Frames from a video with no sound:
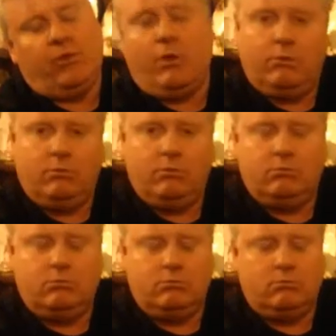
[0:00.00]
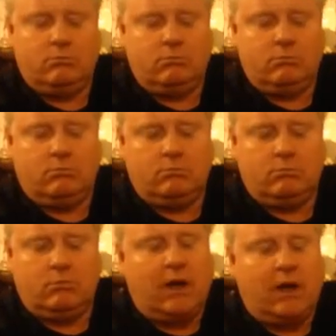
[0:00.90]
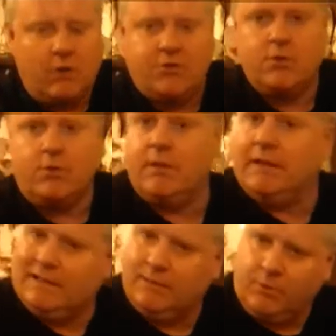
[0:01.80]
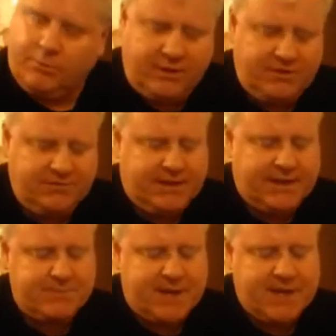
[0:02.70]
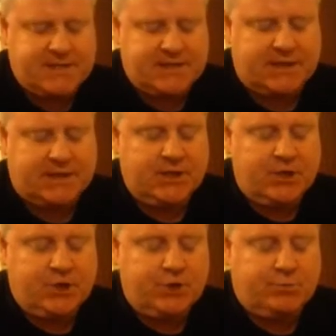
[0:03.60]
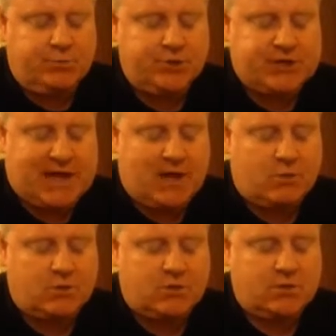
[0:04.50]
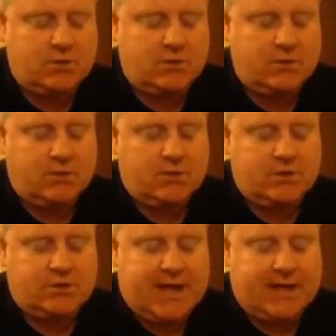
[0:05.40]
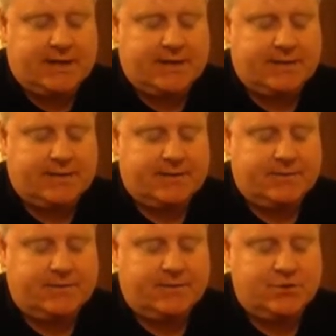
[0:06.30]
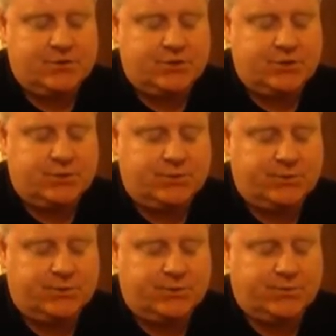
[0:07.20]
so I'll go through a little more briefly here. Basically, you push out the jack, 2,